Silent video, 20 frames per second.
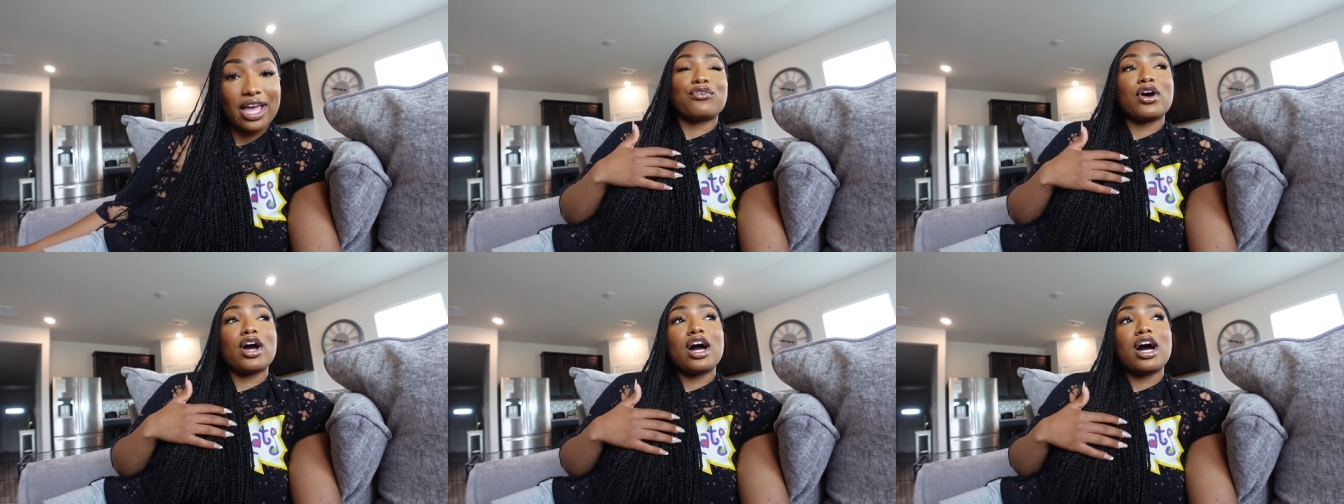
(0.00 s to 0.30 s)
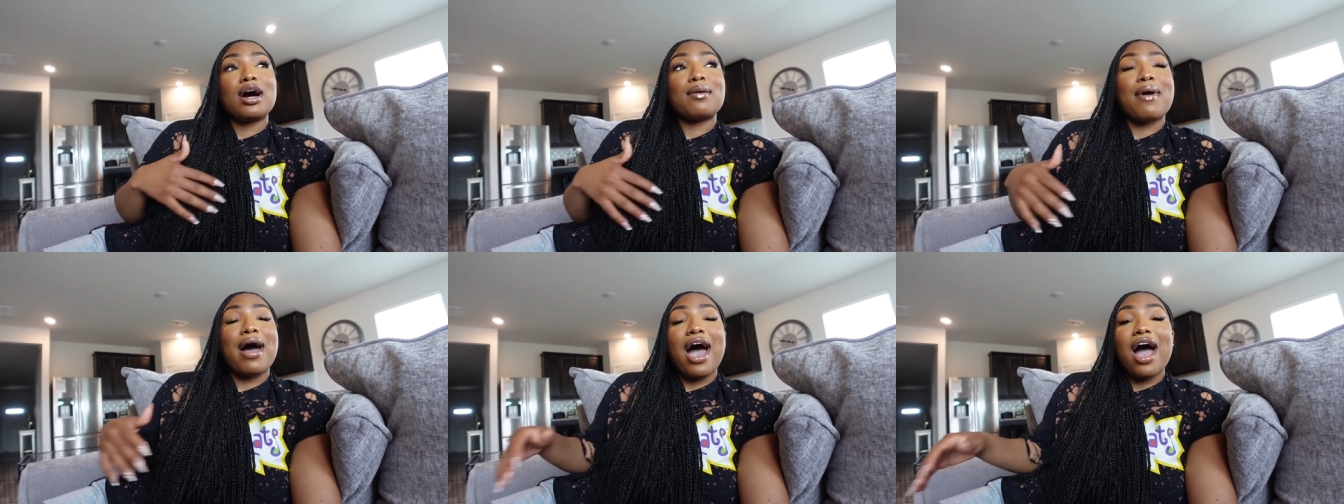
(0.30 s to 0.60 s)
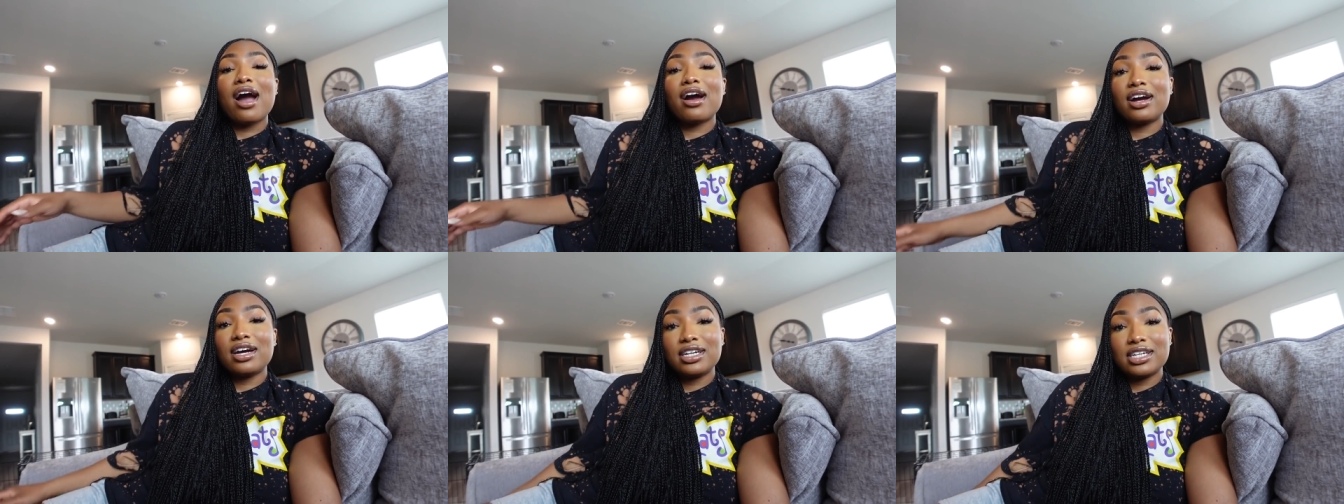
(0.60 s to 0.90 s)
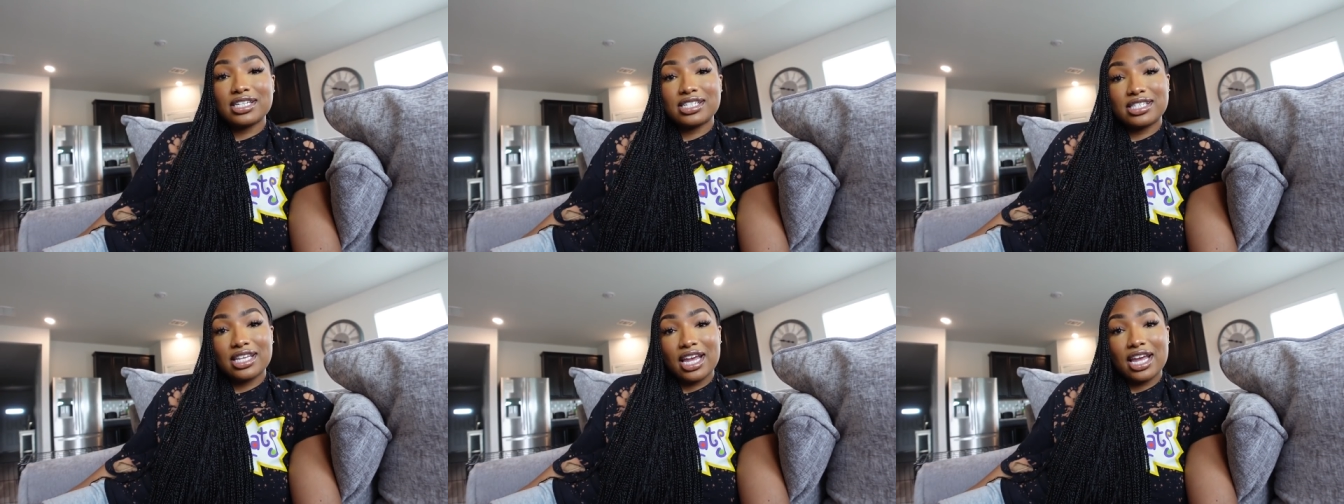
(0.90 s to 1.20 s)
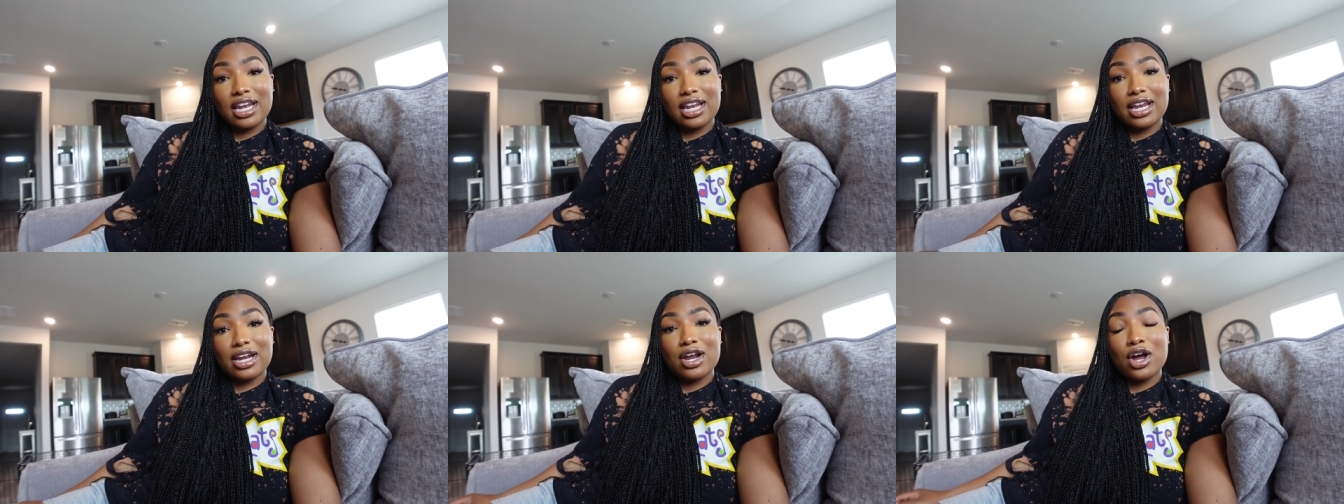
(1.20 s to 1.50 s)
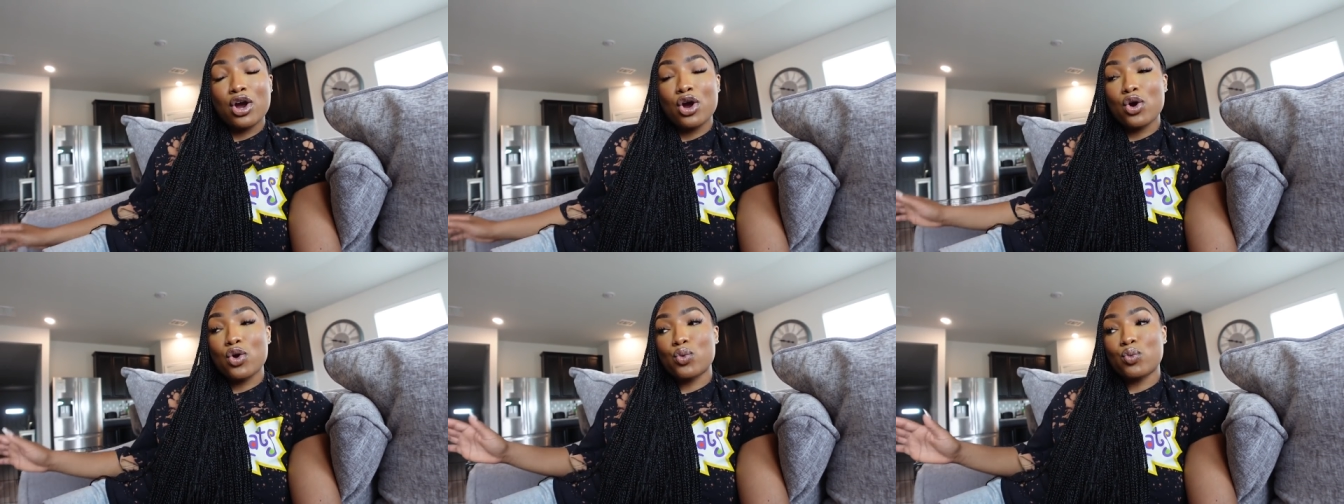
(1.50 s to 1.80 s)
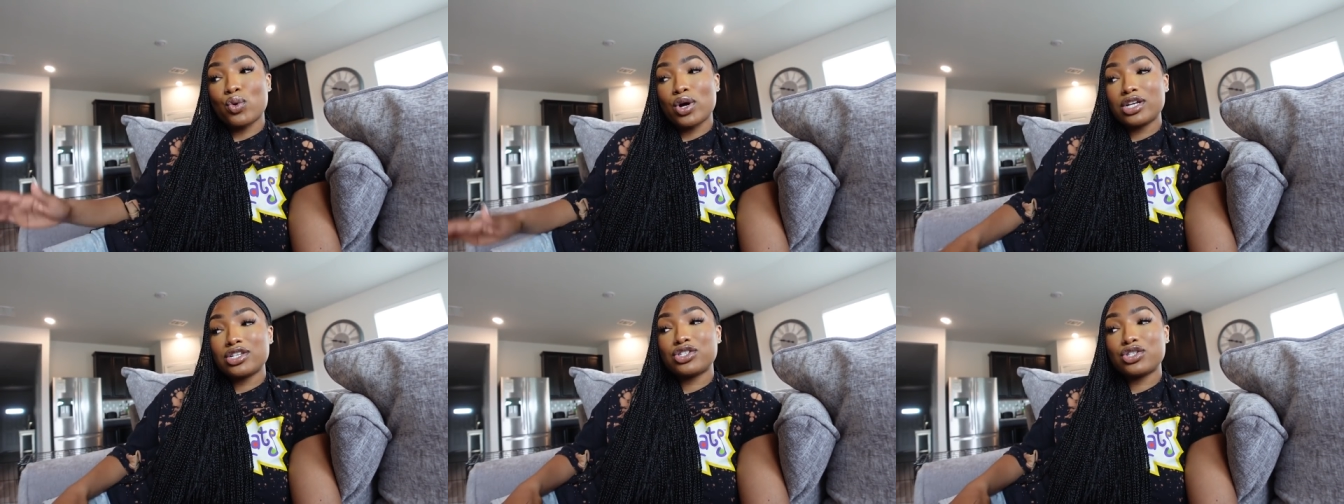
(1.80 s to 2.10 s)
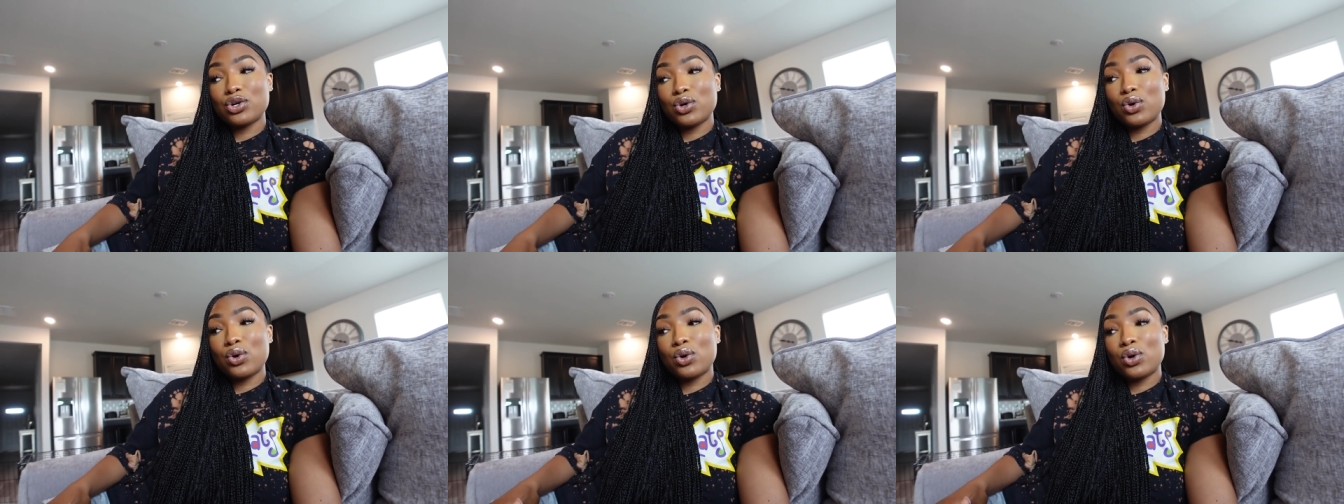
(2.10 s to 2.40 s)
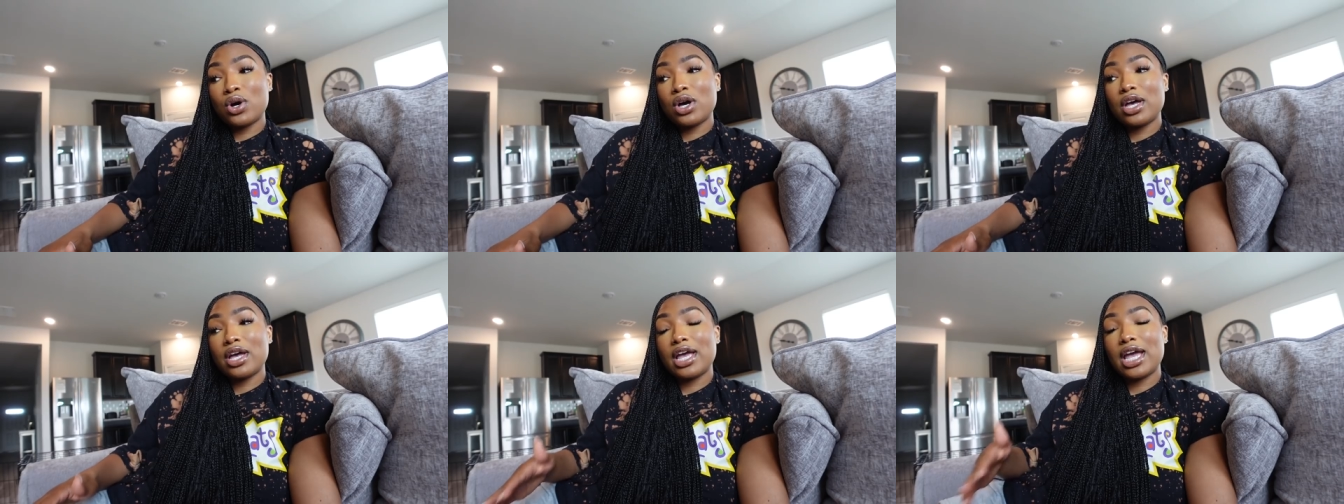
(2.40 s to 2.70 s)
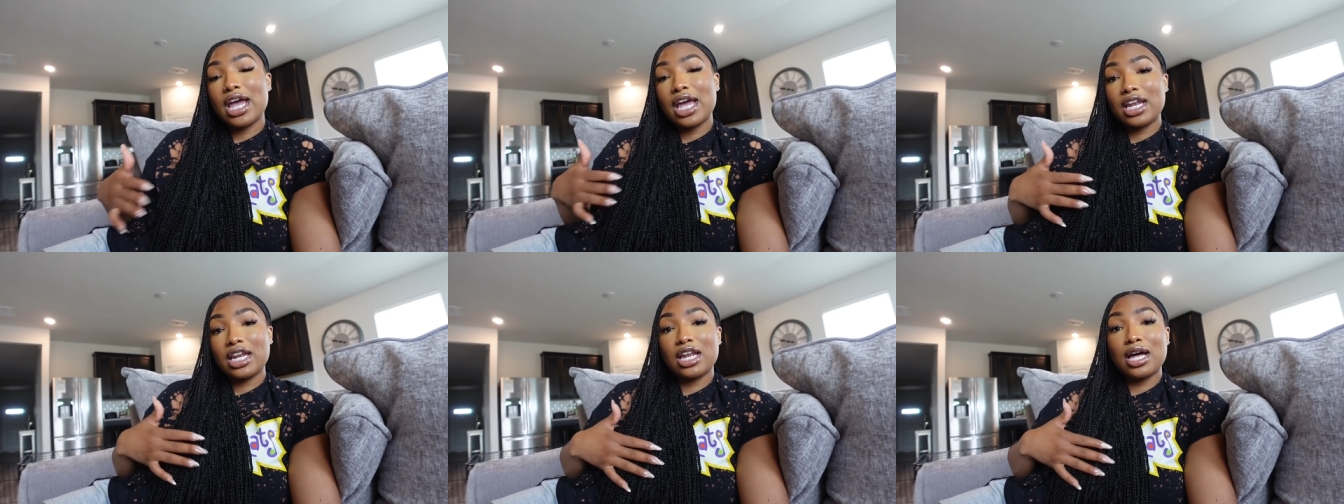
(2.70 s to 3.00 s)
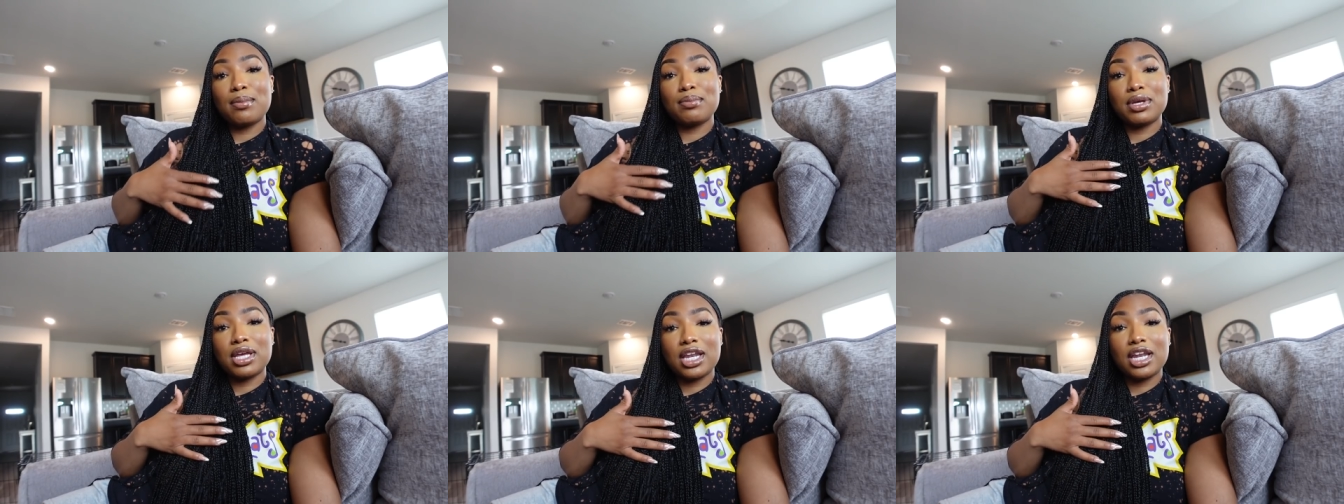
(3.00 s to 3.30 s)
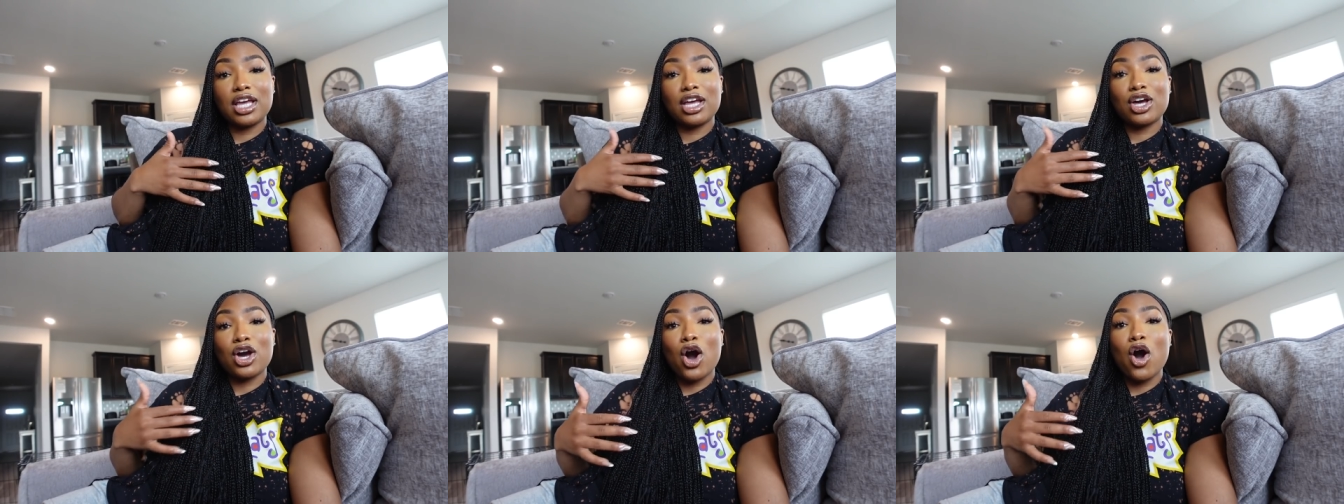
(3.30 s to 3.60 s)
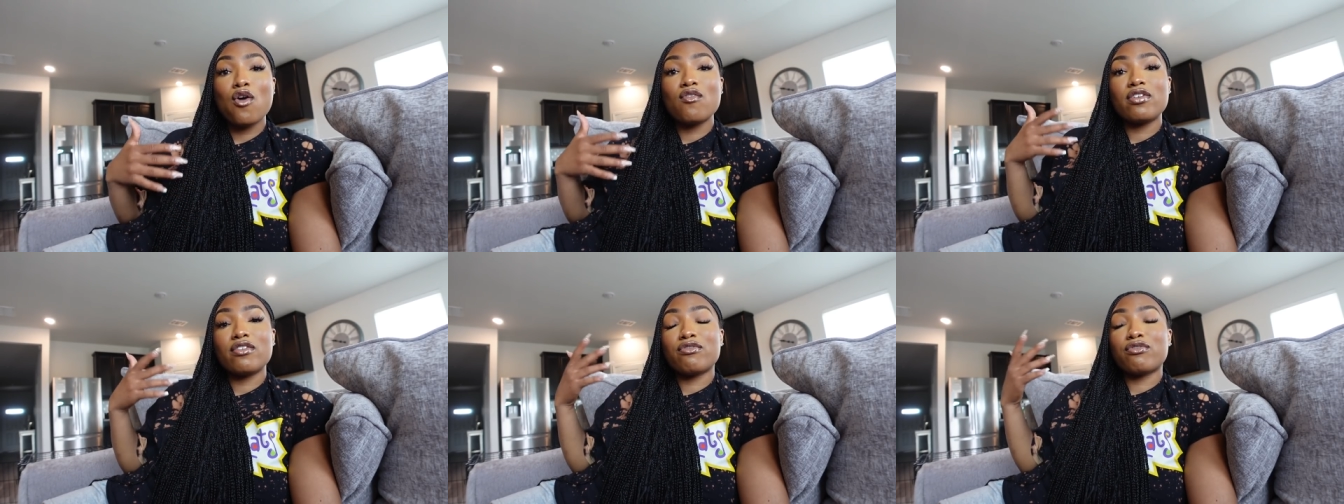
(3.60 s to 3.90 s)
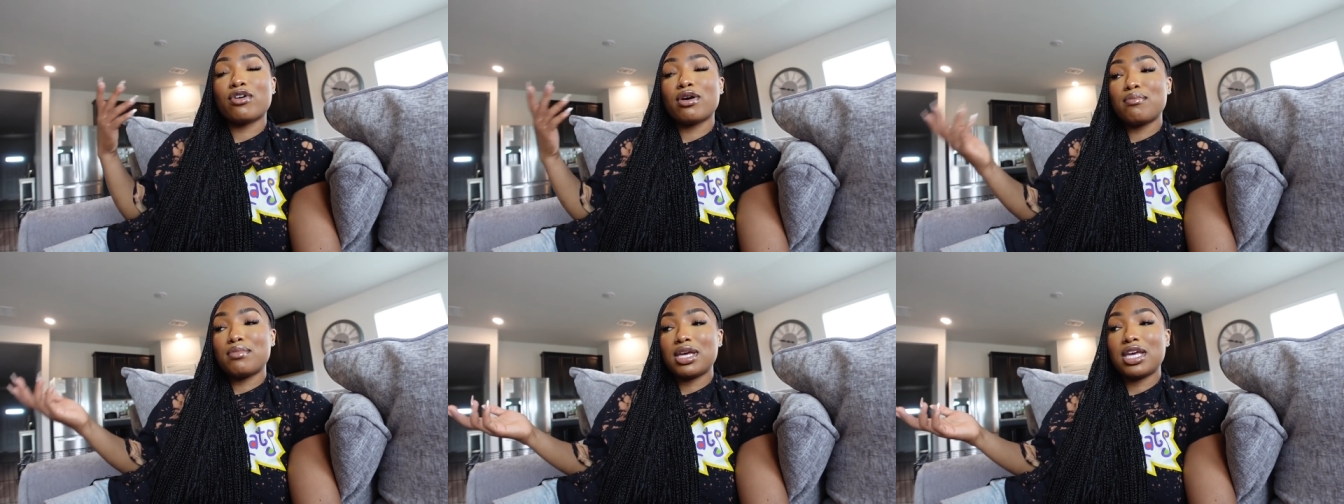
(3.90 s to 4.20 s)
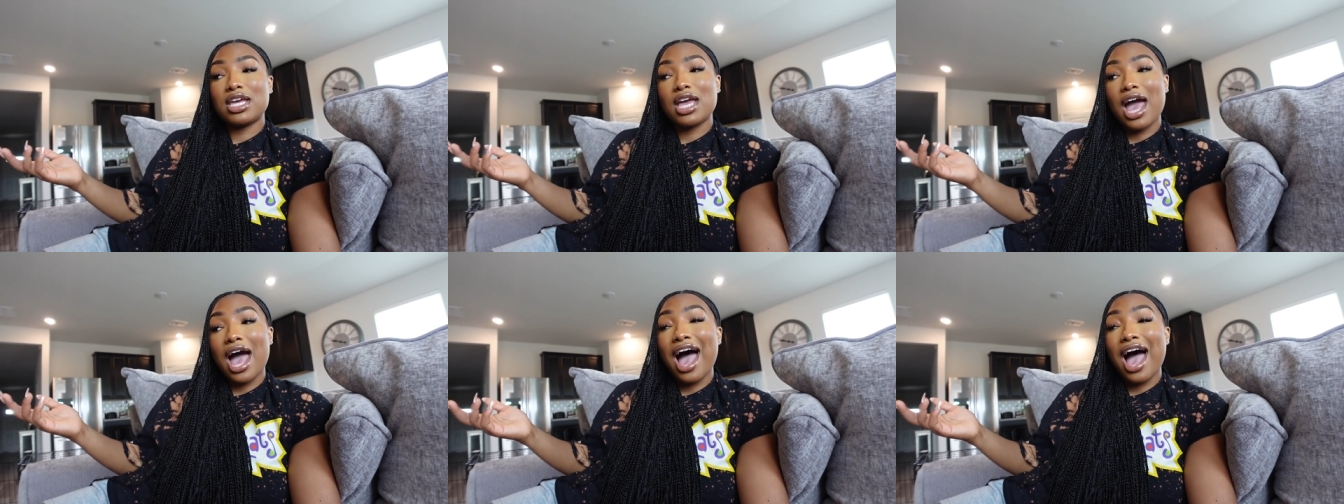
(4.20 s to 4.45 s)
From our understanding, Russell ended up getting COVID from me.